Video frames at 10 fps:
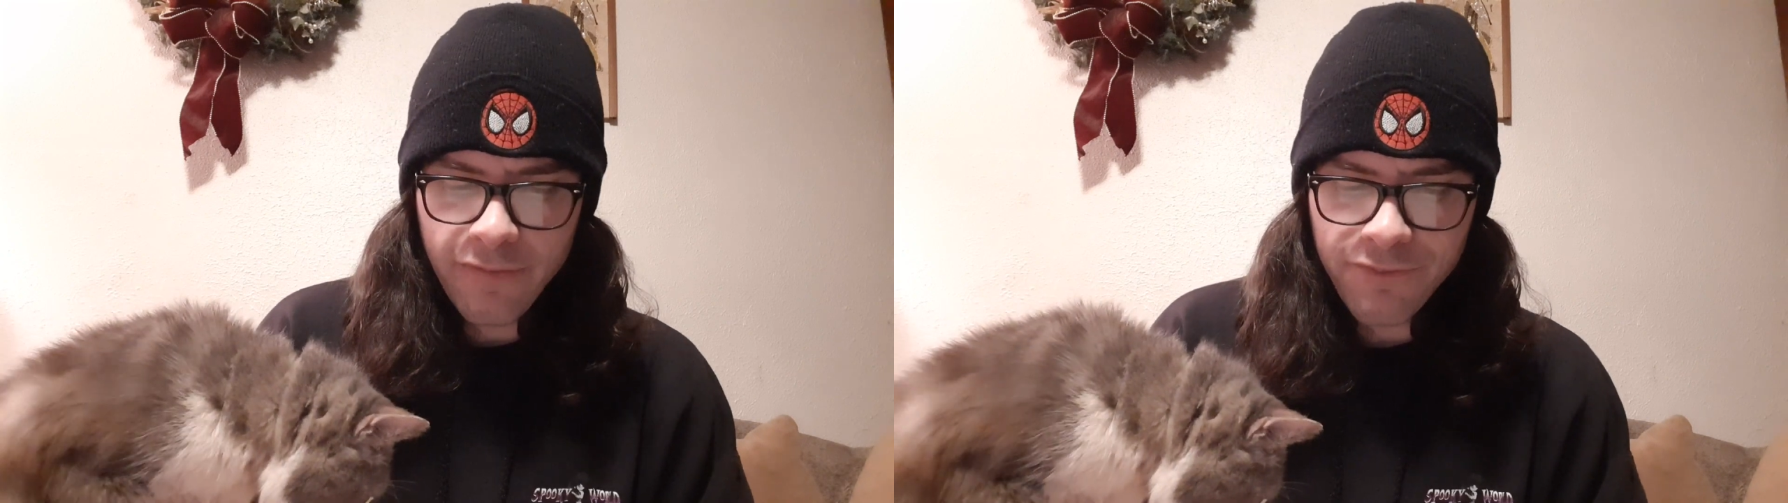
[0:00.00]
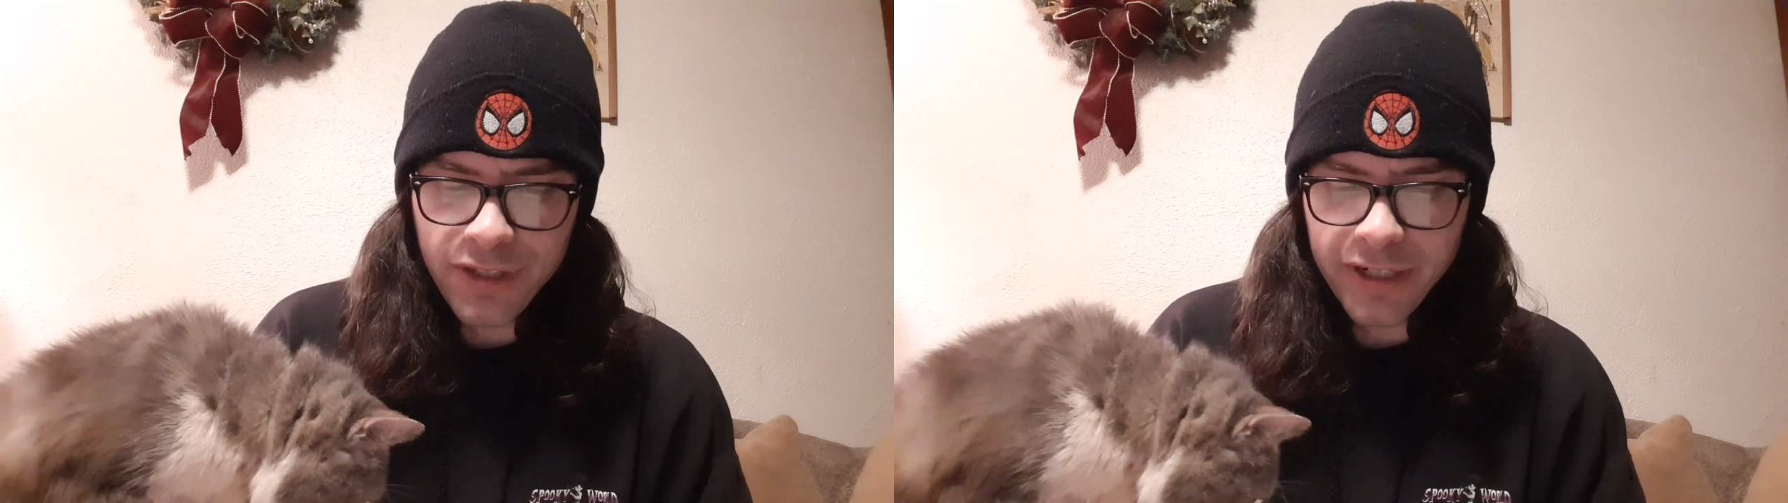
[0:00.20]

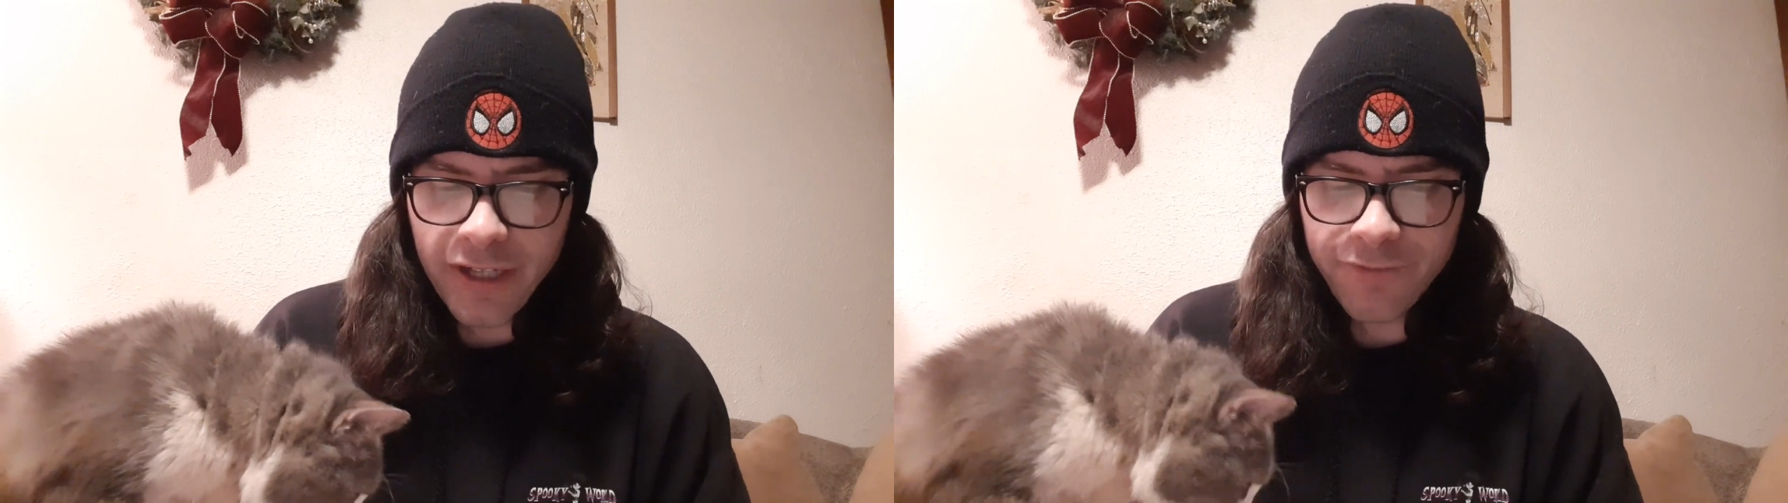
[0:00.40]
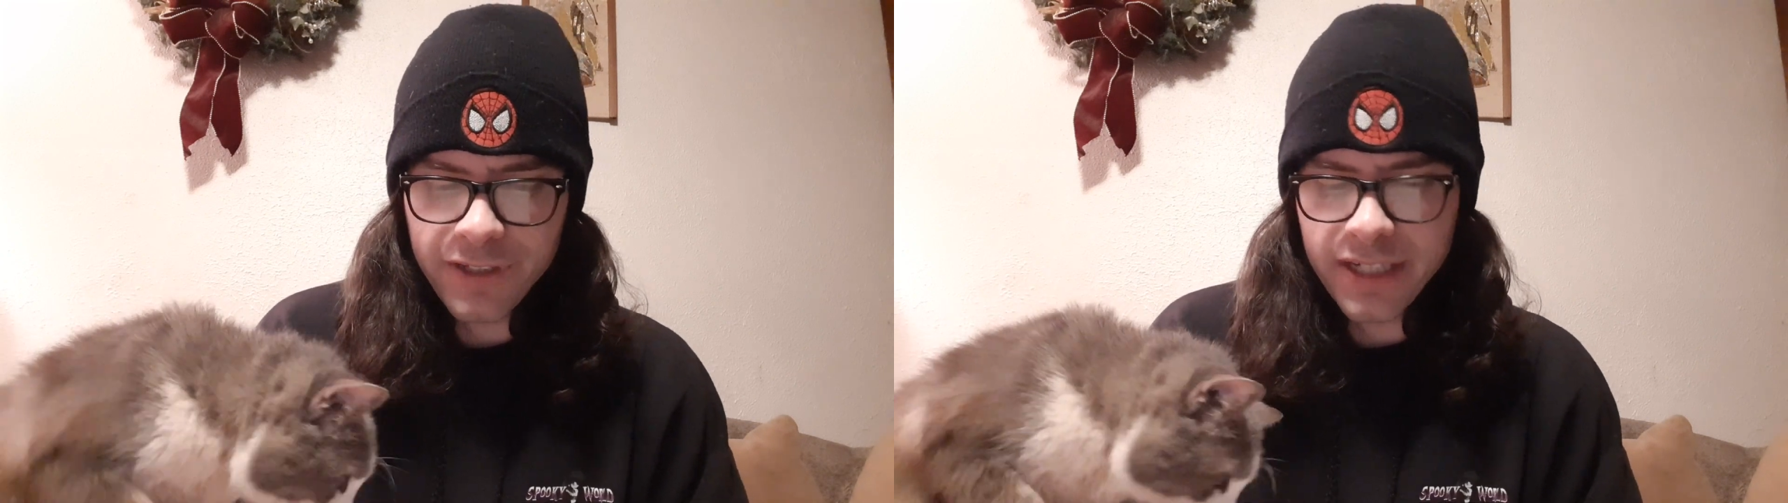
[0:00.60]

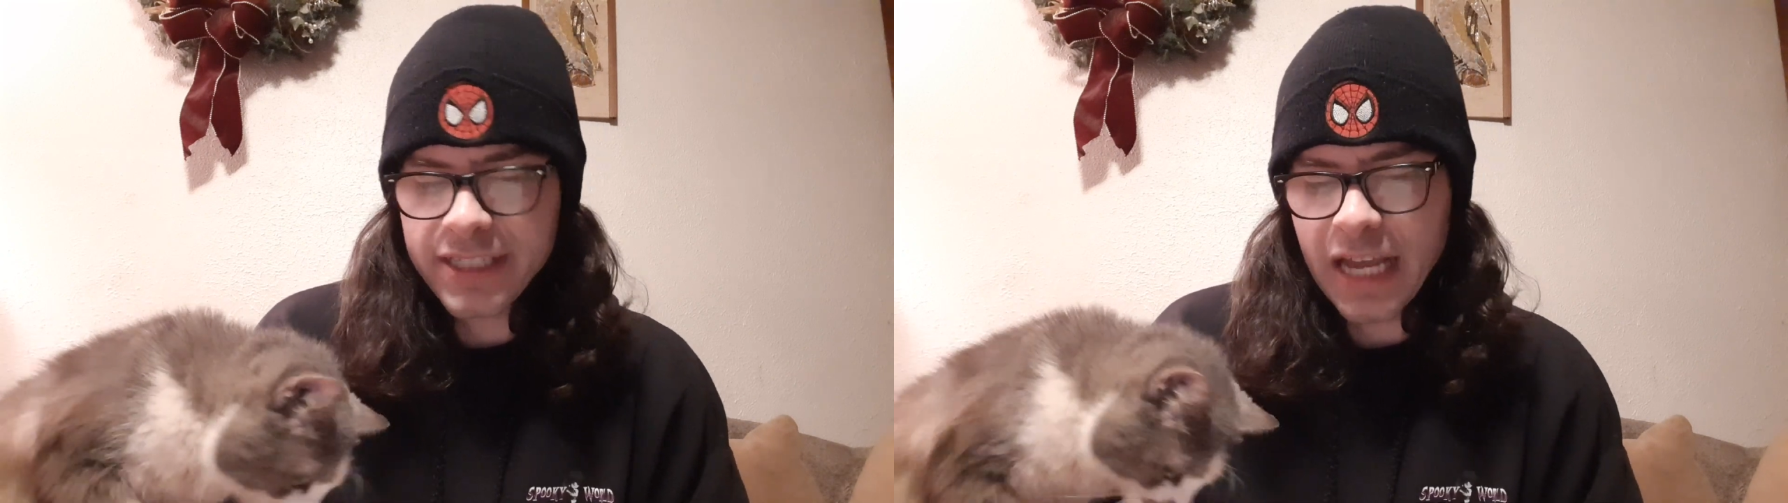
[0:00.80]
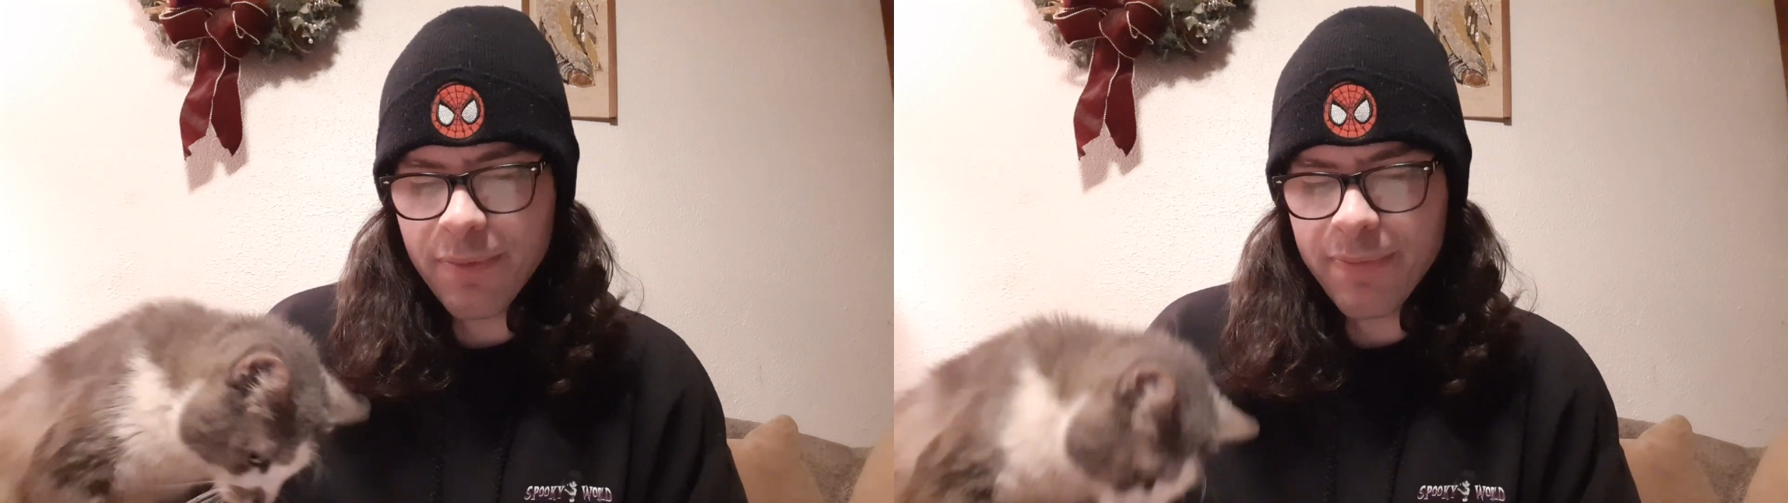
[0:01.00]
Philadelphia and
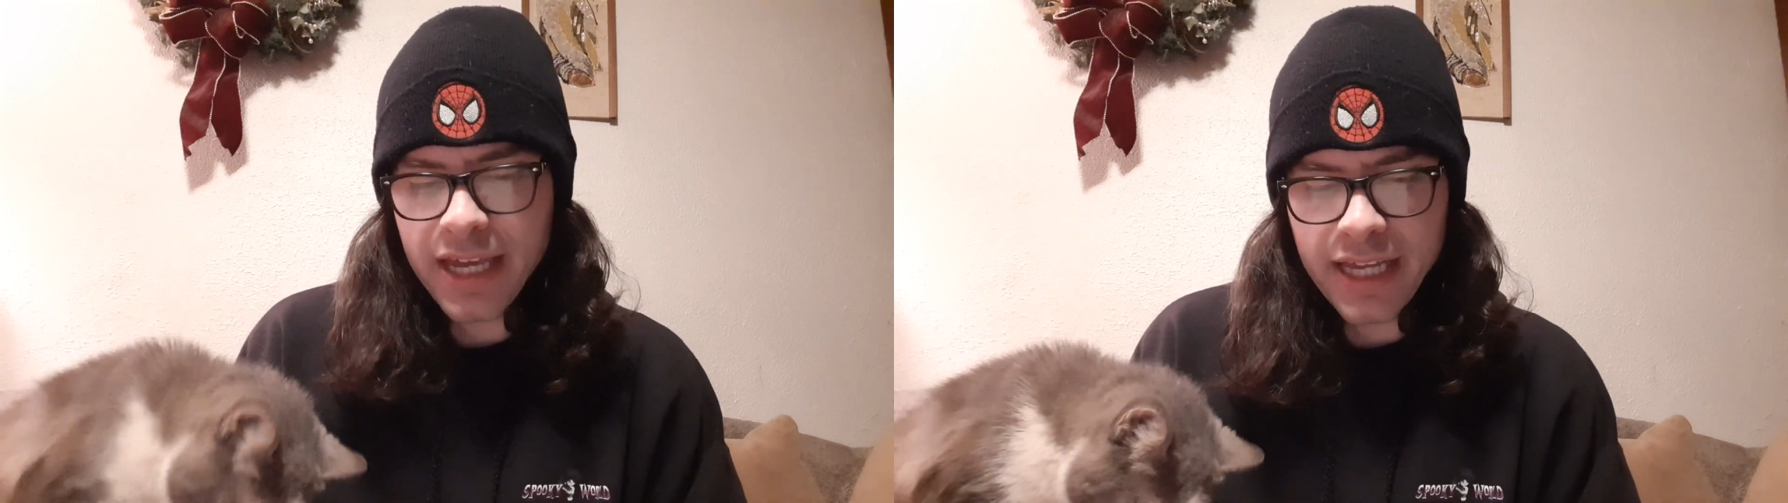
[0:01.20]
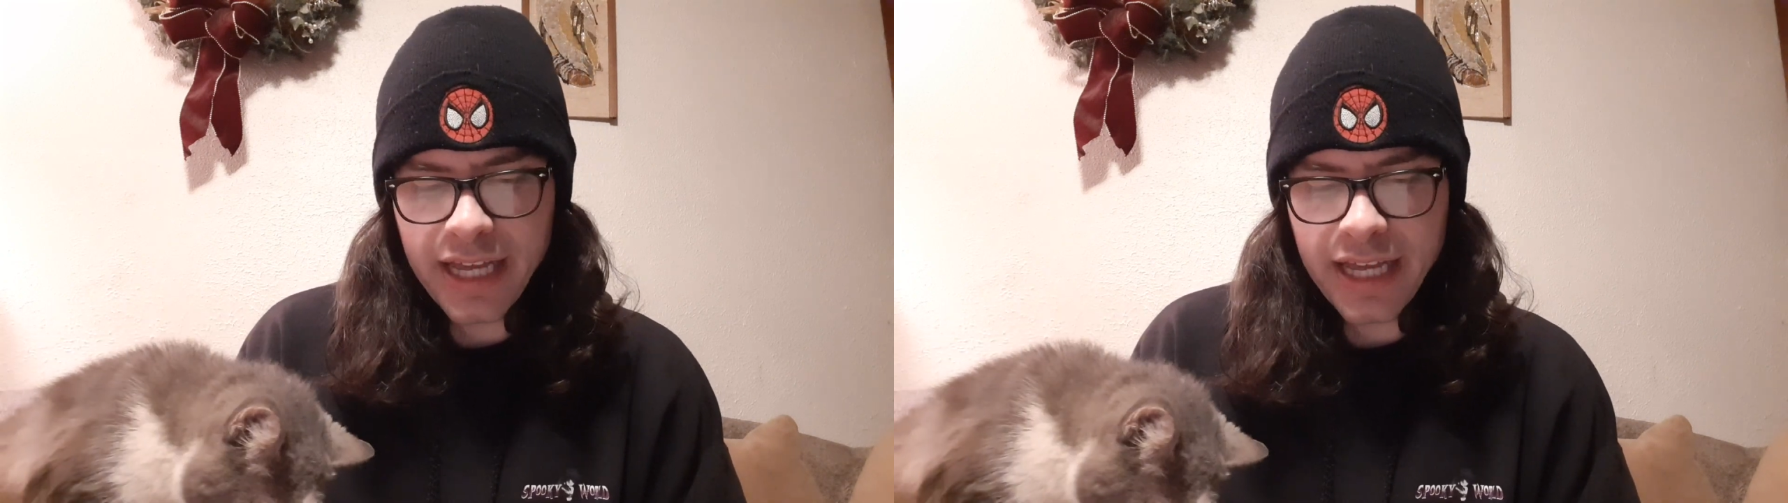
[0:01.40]
Tampa Bay.